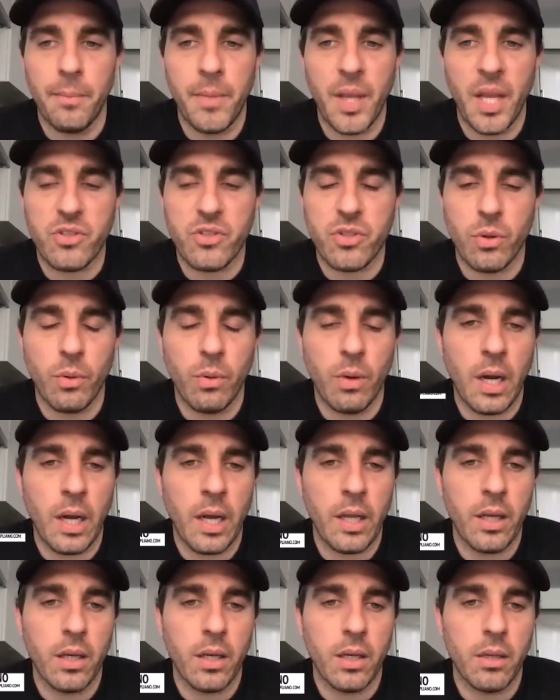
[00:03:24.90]
Yeah, so
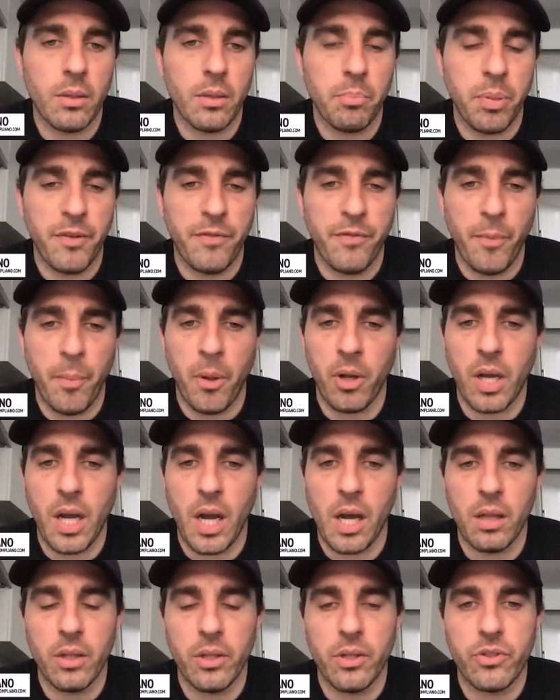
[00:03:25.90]
I played football in
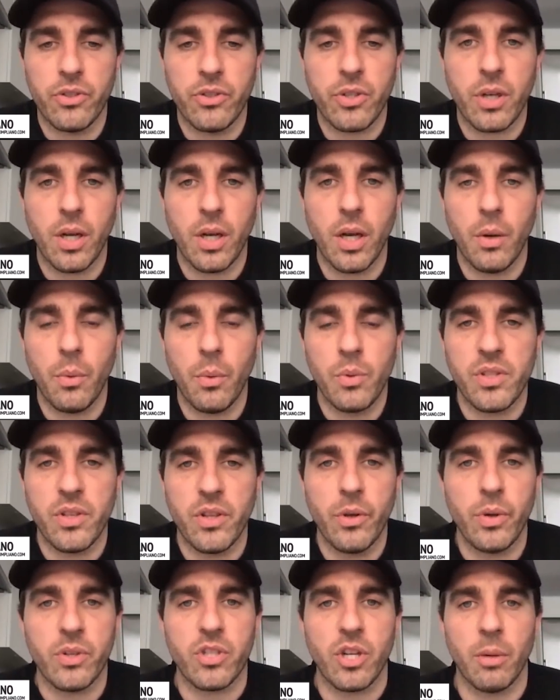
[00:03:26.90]
college, was in
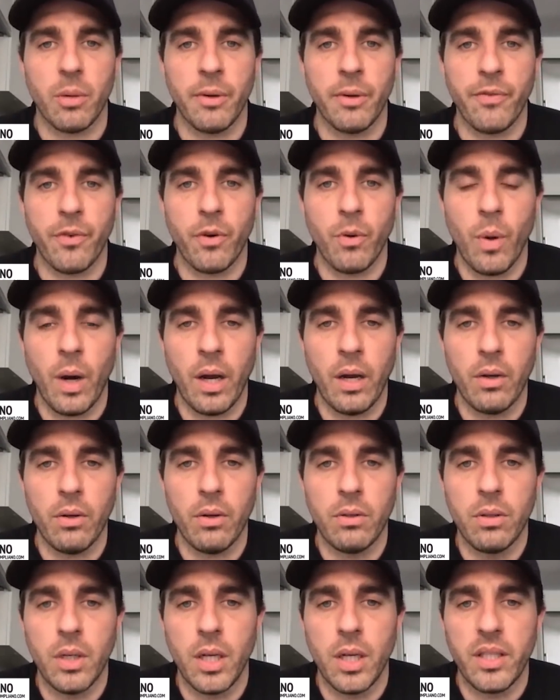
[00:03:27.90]
the U.S. Army for a
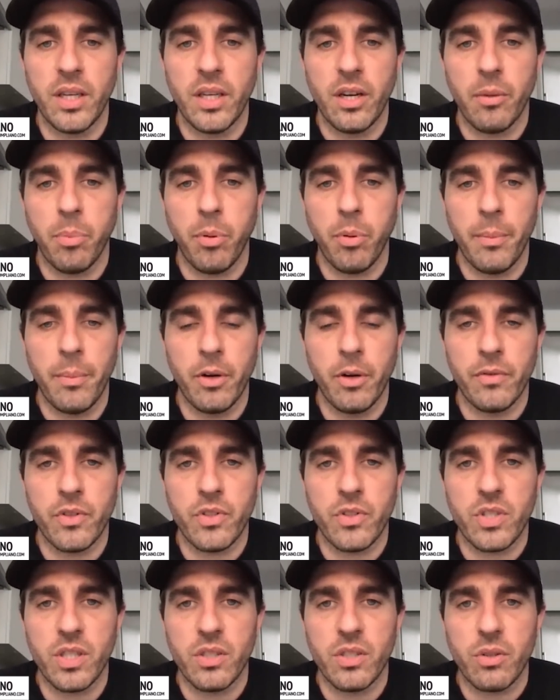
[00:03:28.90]
while, did a deployment
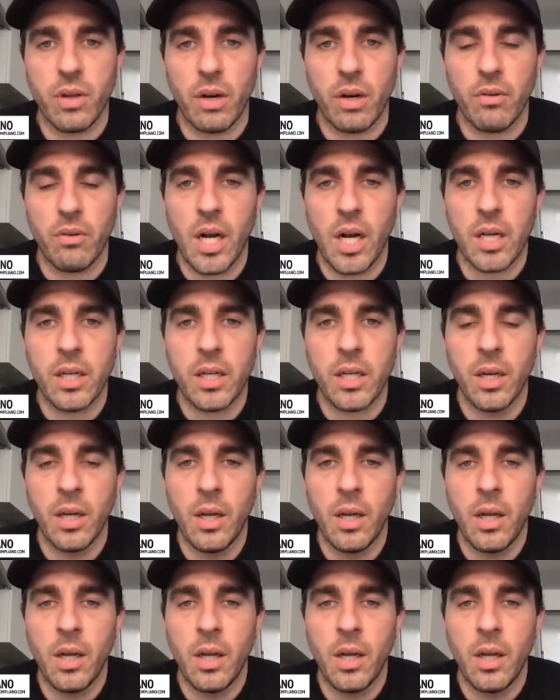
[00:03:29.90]
overseas to Iraq,